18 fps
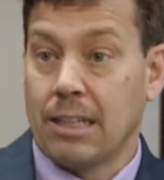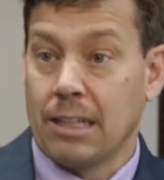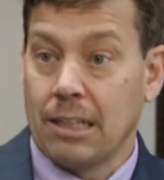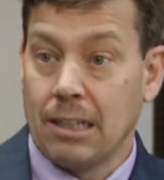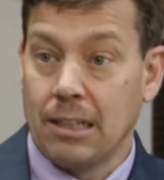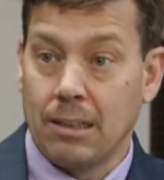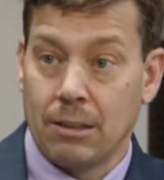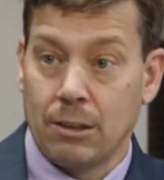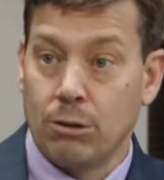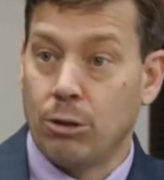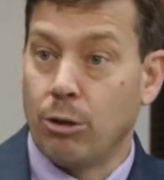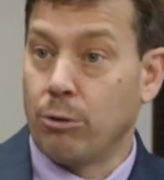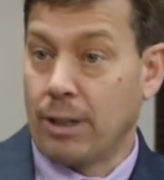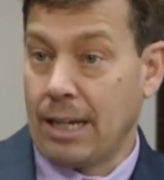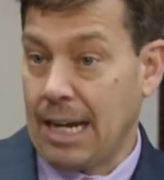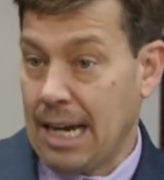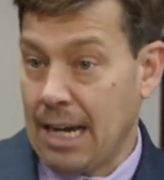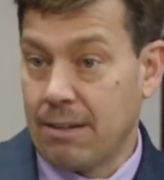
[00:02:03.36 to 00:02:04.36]
thing. You
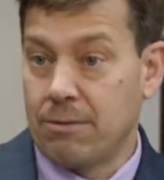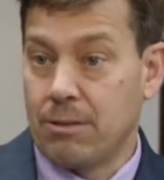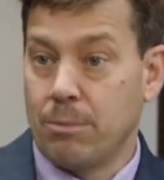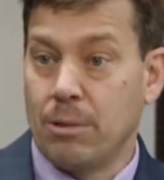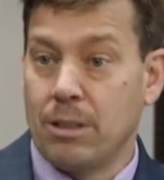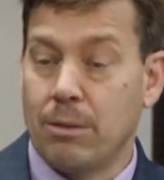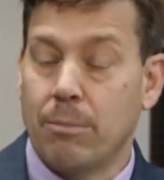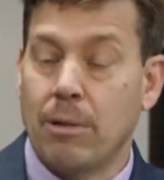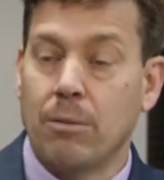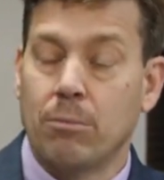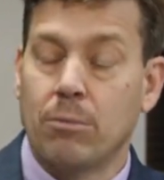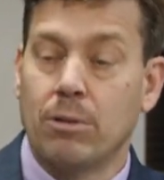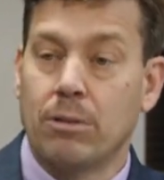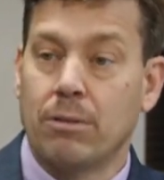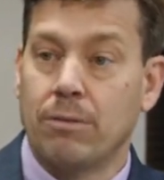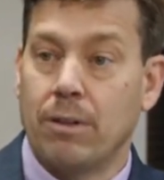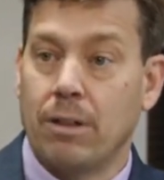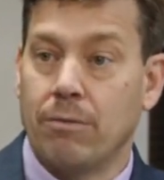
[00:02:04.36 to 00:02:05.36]
don't have to be a
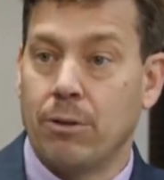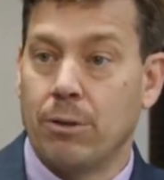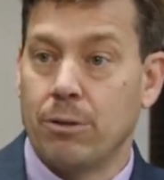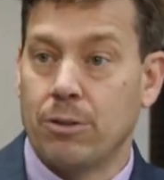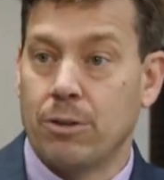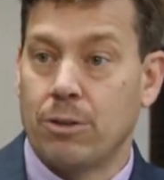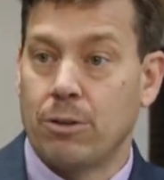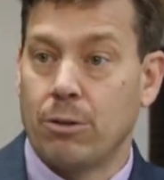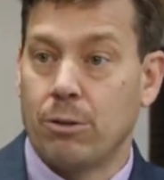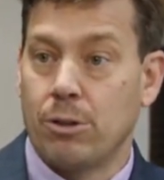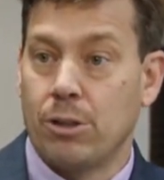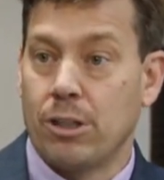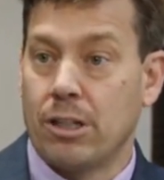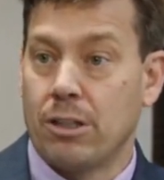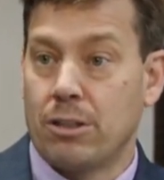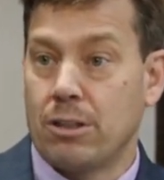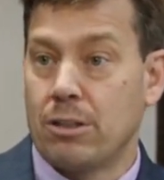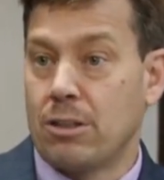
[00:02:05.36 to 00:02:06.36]
member of those
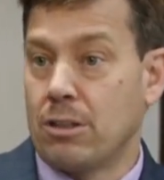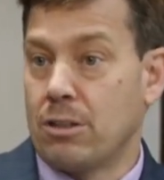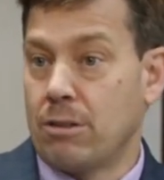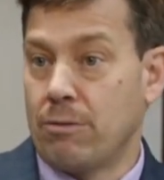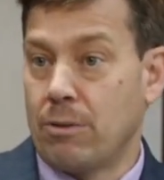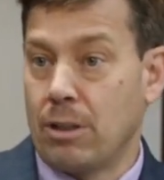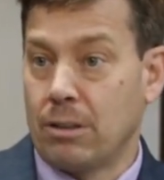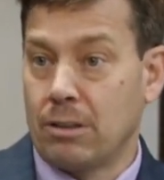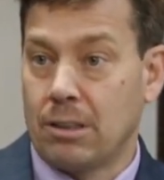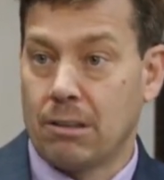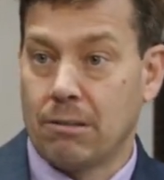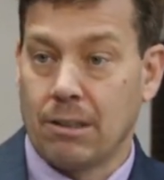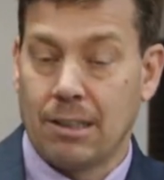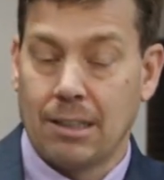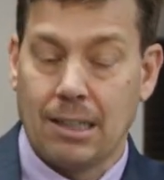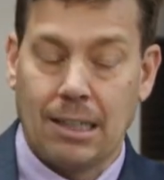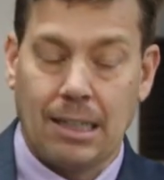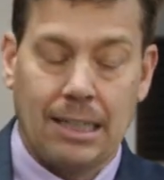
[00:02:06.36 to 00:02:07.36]
associations. It's a
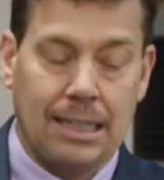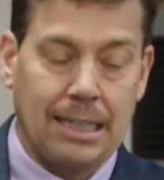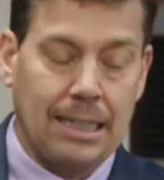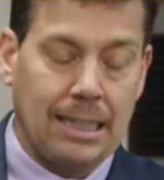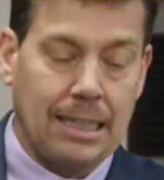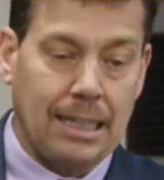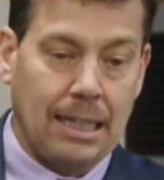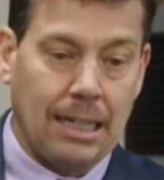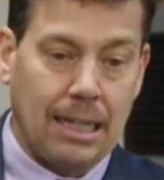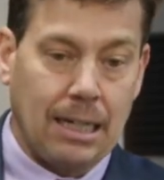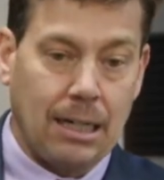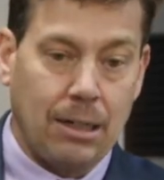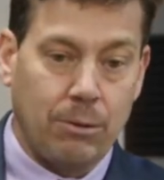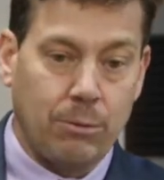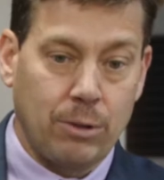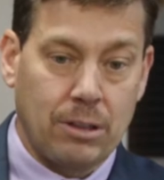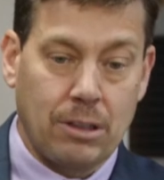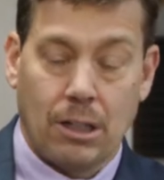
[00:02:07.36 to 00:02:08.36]
voluntary thing.
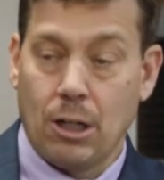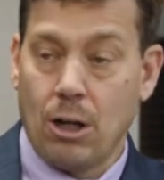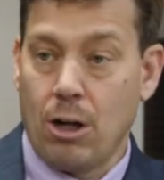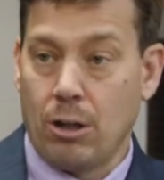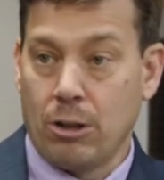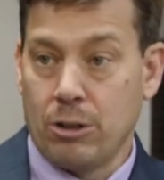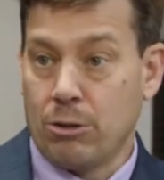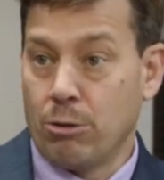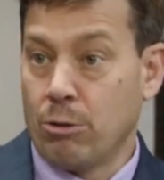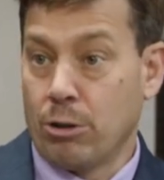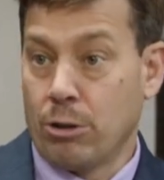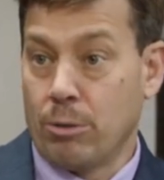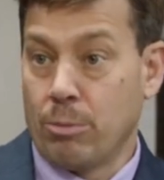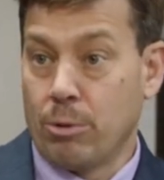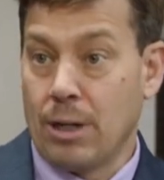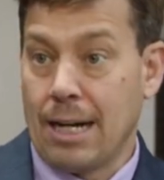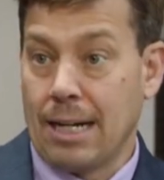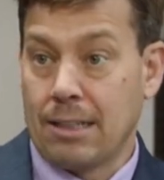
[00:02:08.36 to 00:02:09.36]
With the college, in order
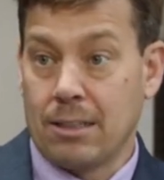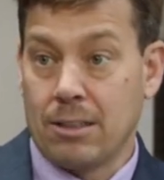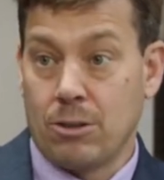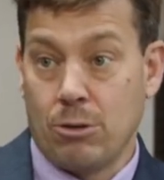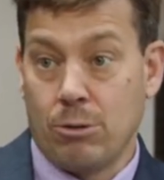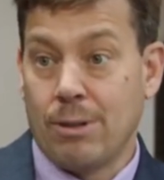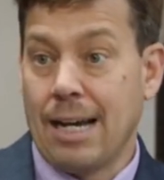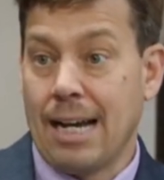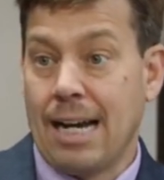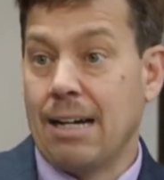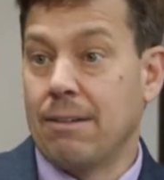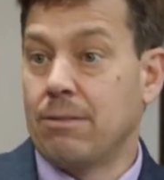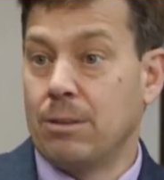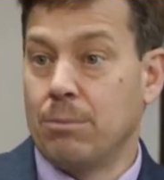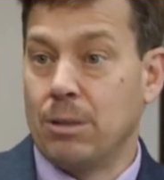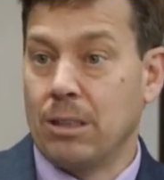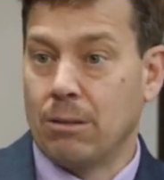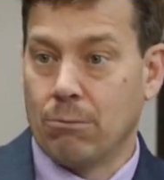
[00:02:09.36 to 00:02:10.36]
to practice, you have
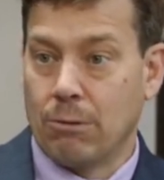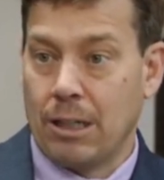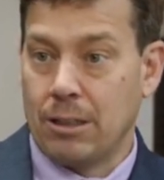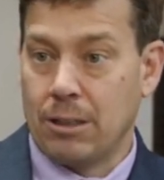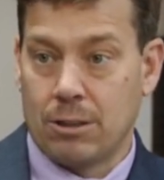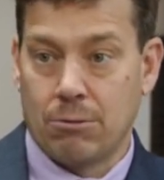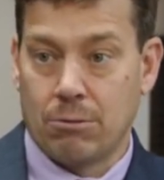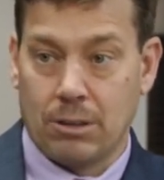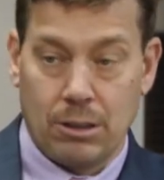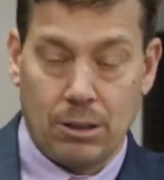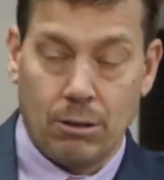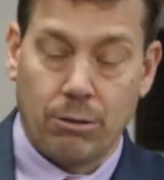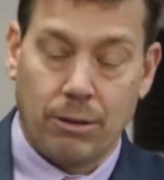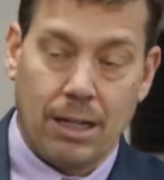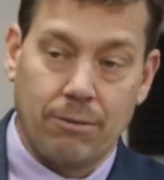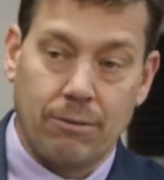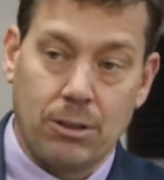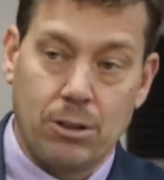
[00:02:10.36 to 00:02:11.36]
to be a registrant. You
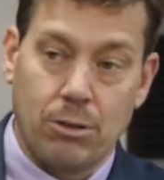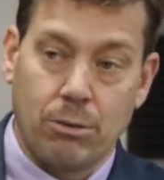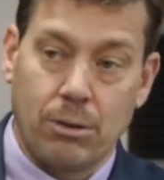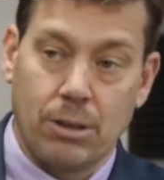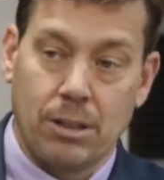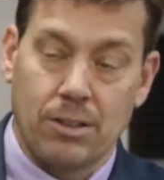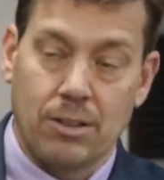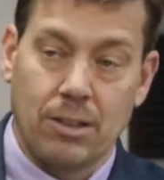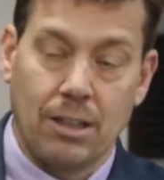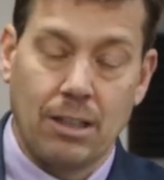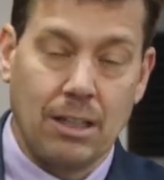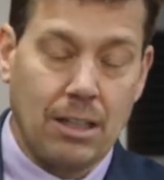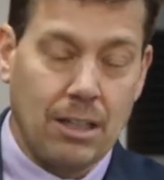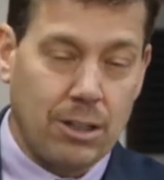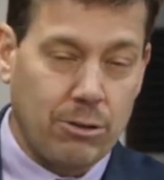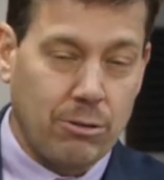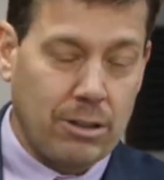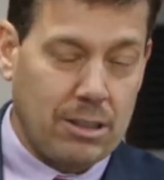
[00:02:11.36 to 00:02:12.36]
don't have a choice.
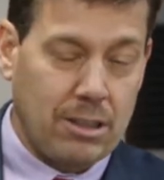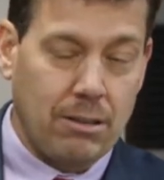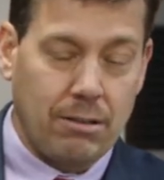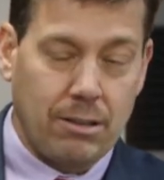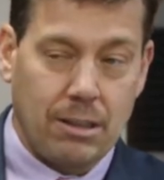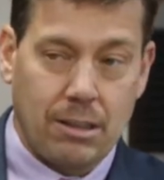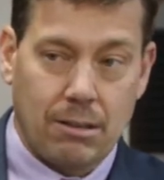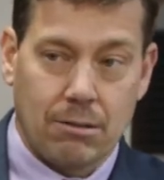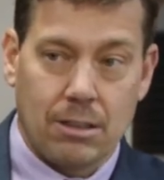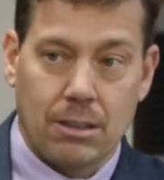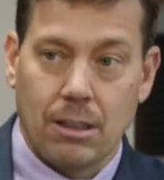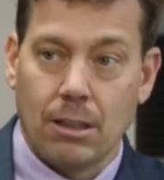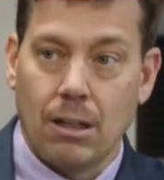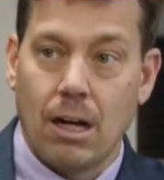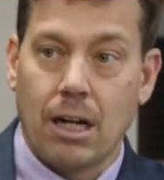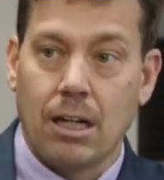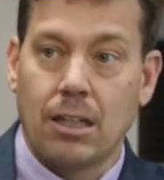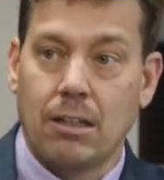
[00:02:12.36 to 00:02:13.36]
So I still think there is a
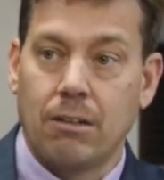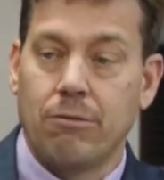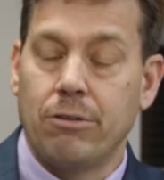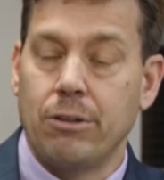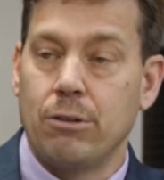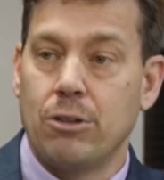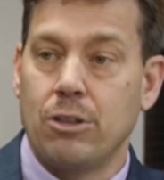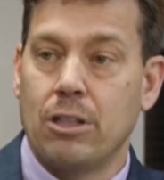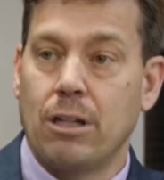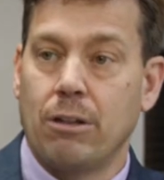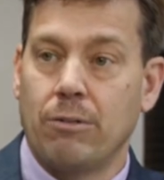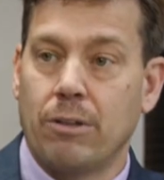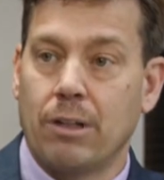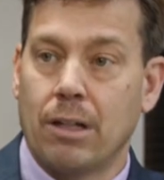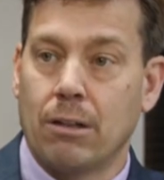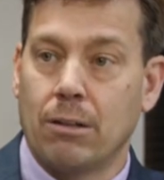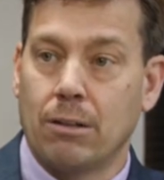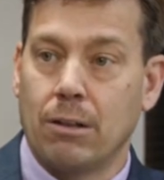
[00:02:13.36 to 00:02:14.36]
lot of confusion out
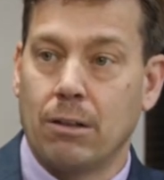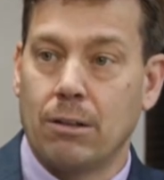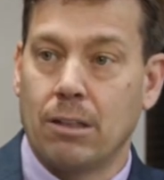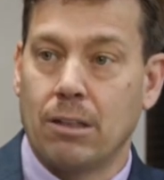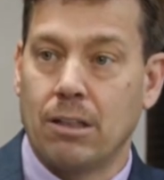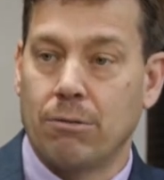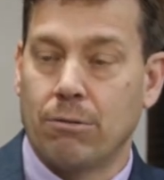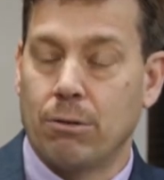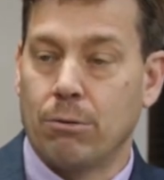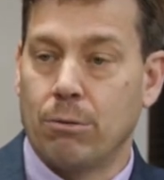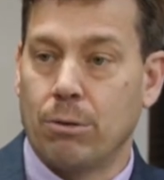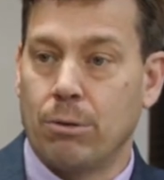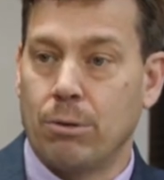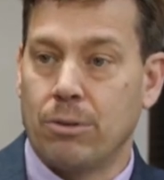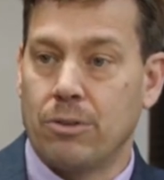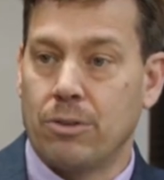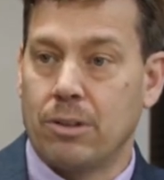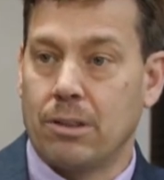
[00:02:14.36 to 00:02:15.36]
there on the different
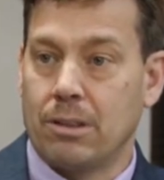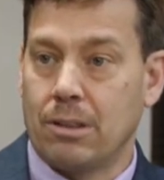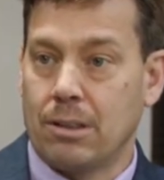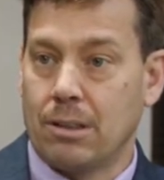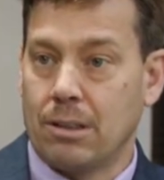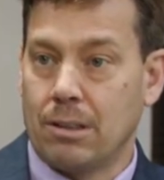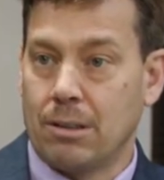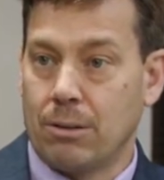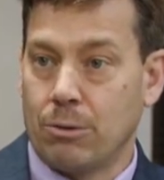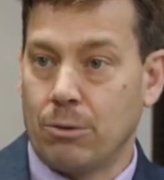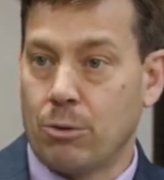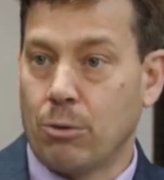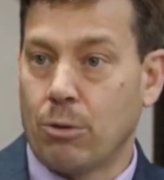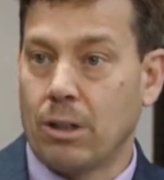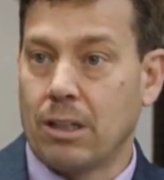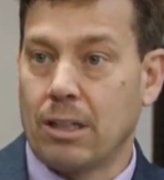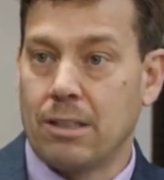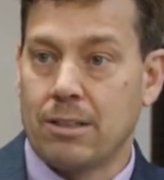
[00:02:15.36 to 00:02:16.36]
roles that those
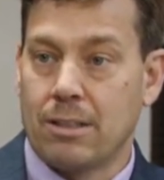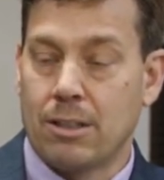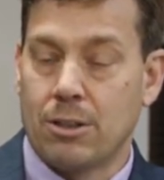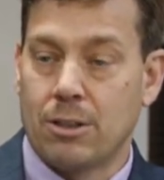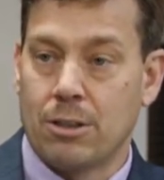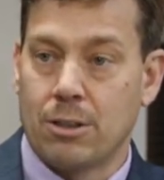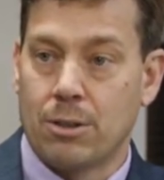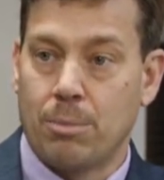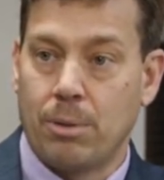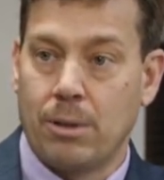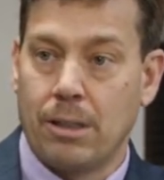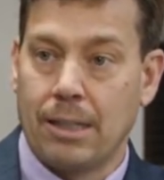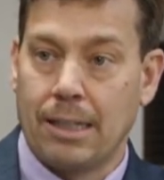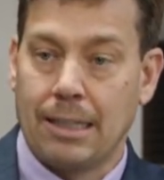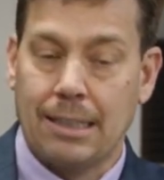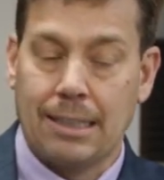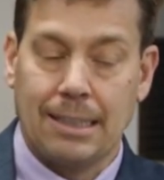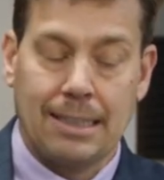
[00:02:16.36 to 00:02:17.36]
organizations
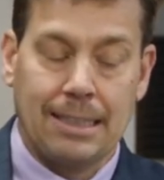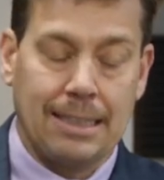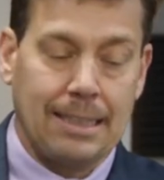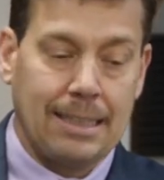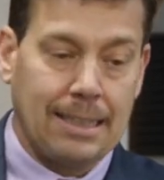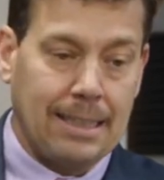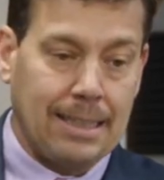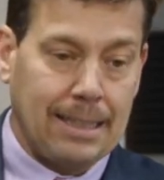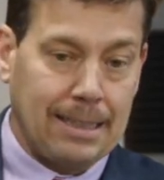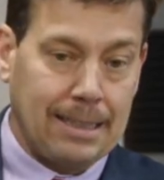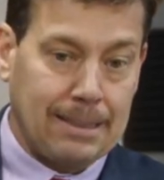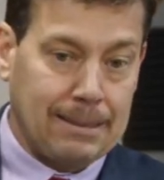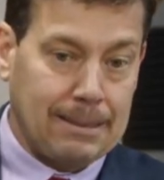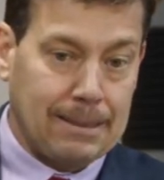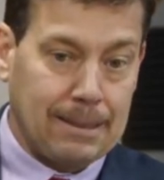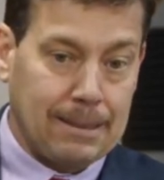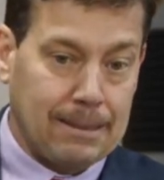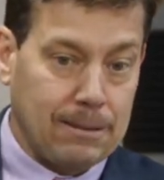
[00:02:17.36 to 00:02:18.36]
play.
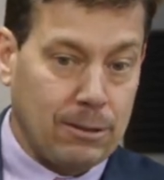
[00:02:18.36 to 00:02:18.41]
And,